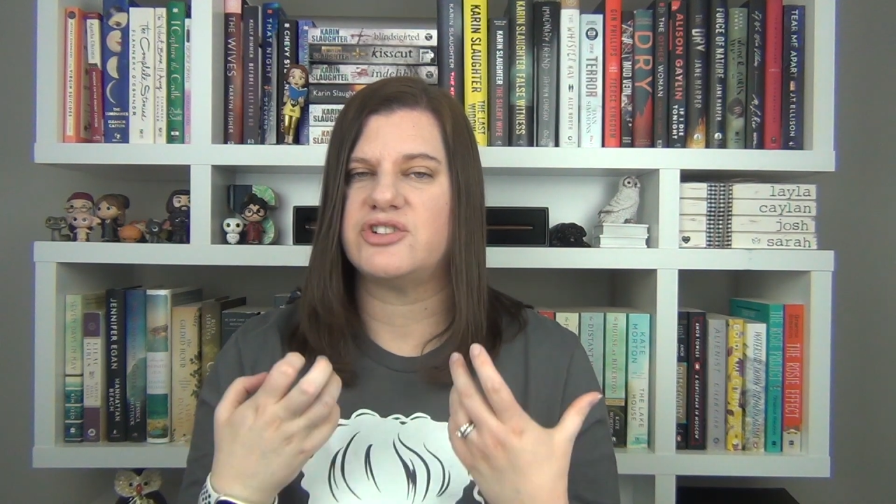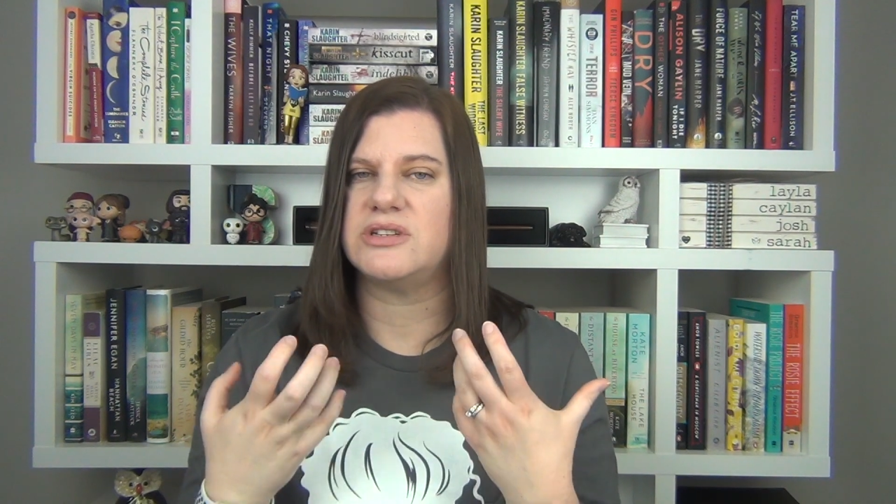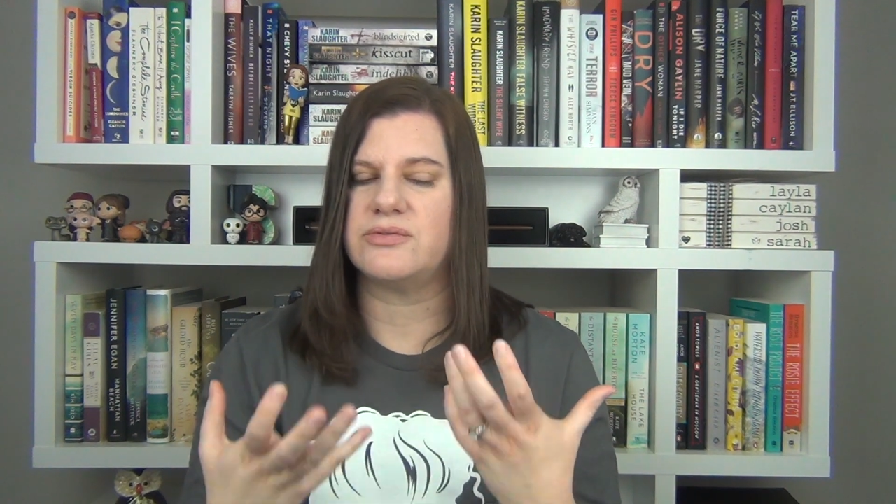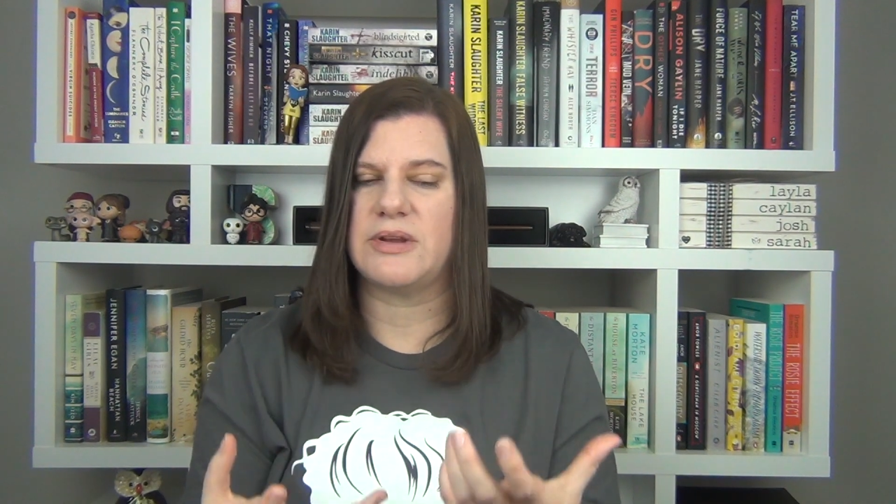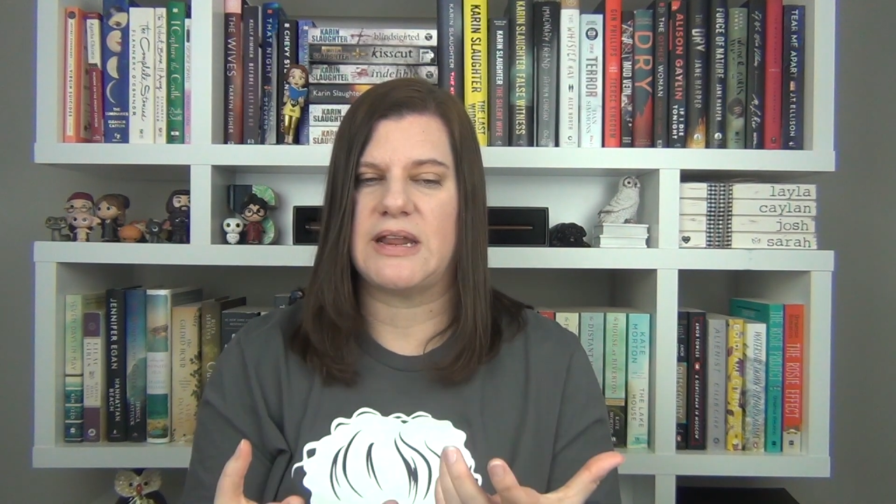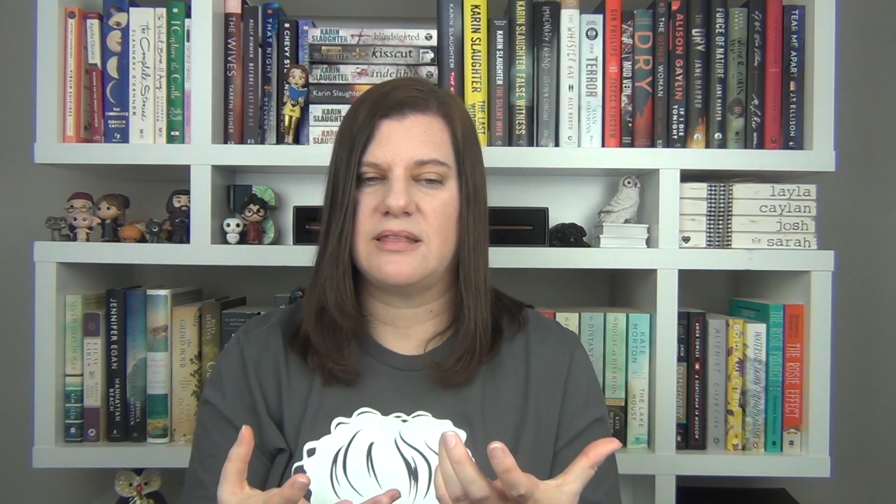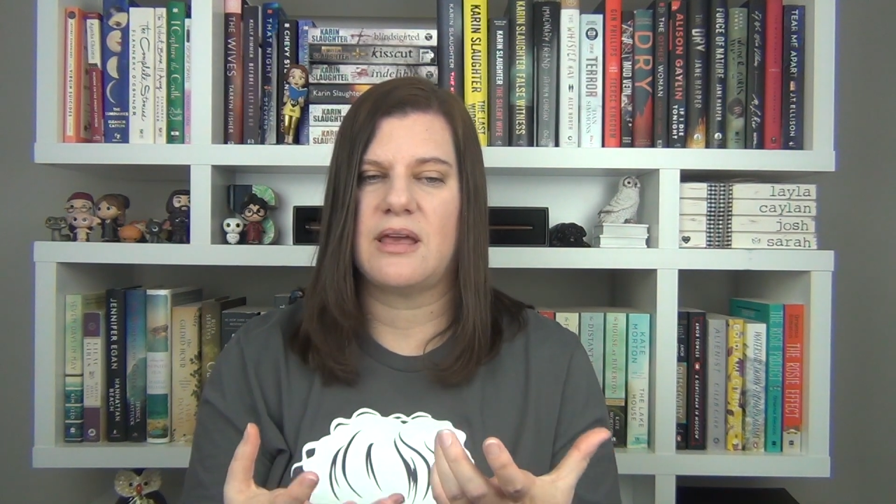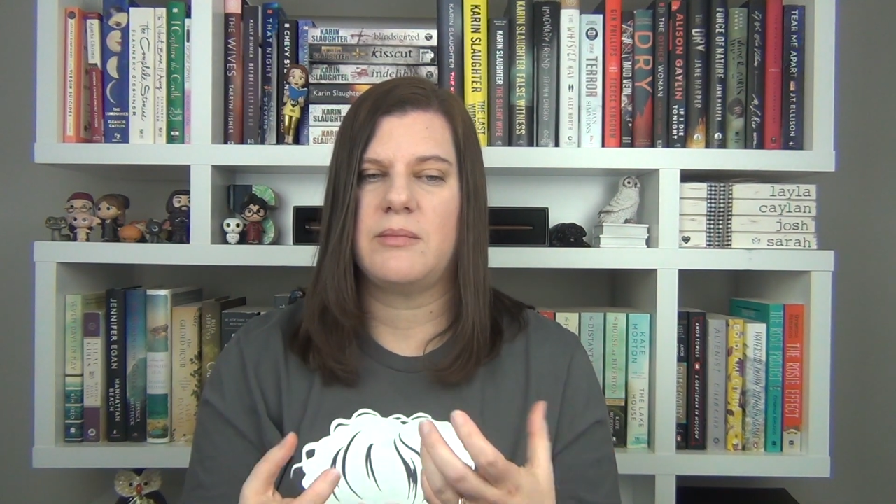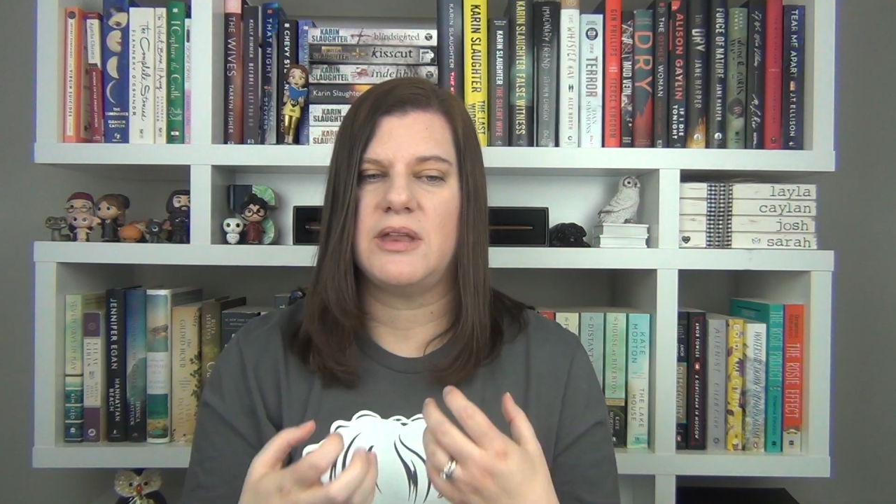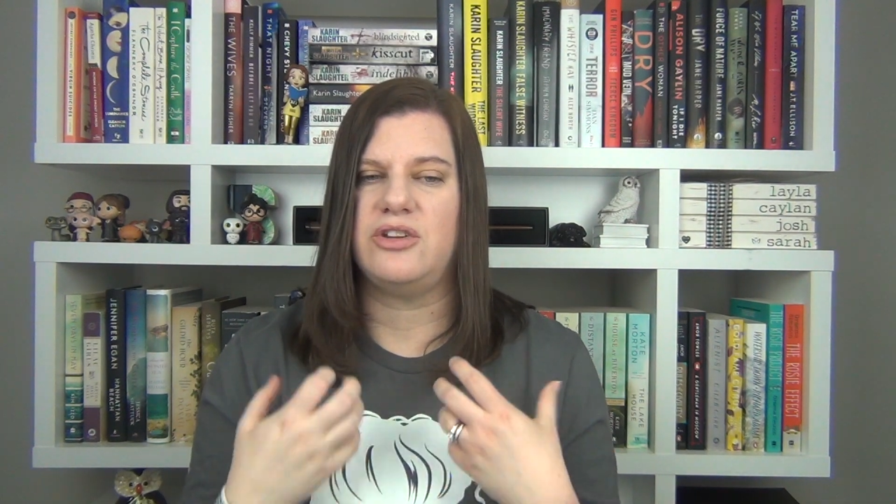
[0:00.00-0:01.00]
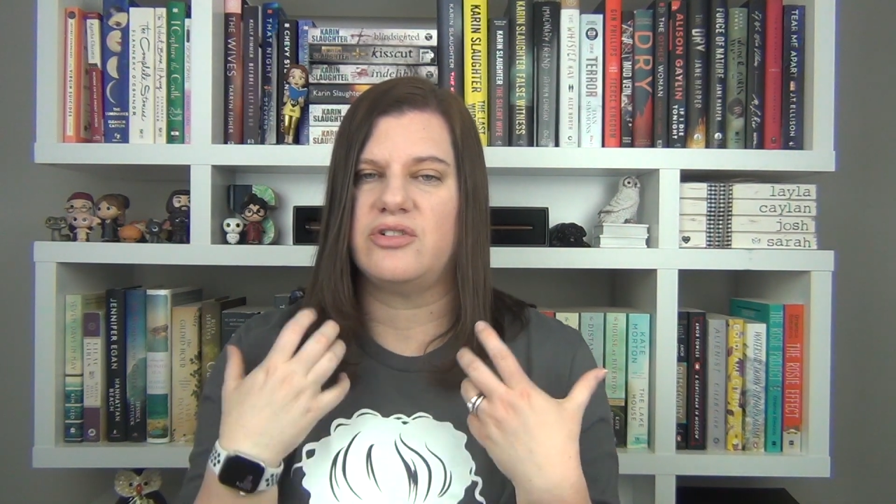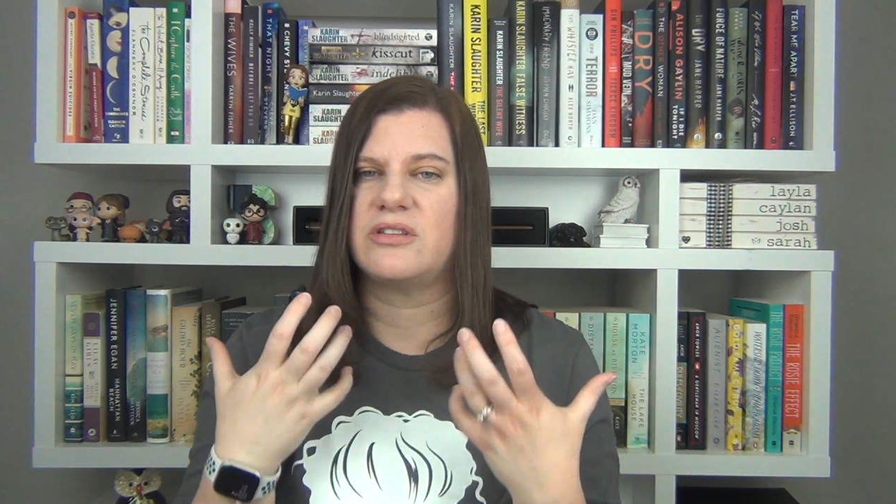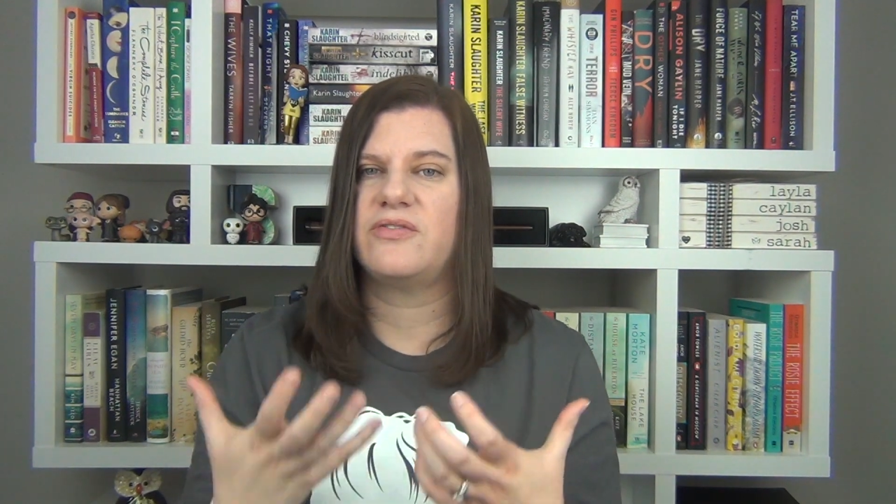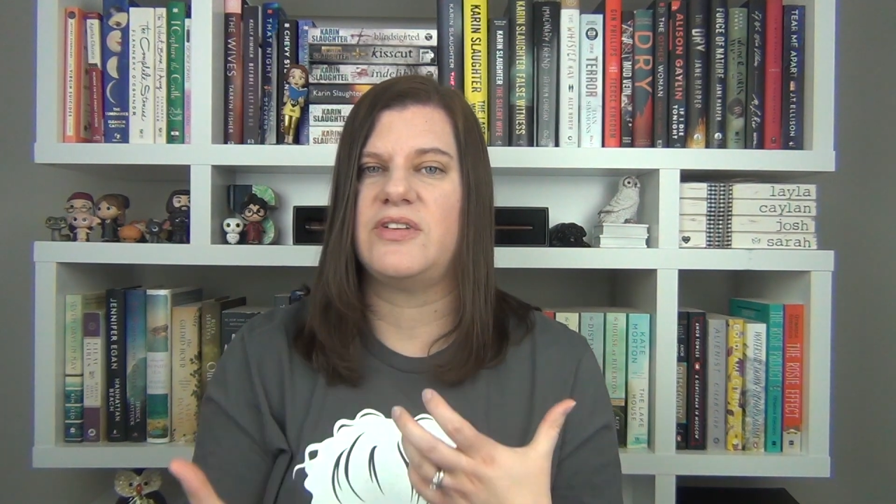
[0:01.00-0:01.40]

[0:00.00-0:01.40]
she's reading them and you just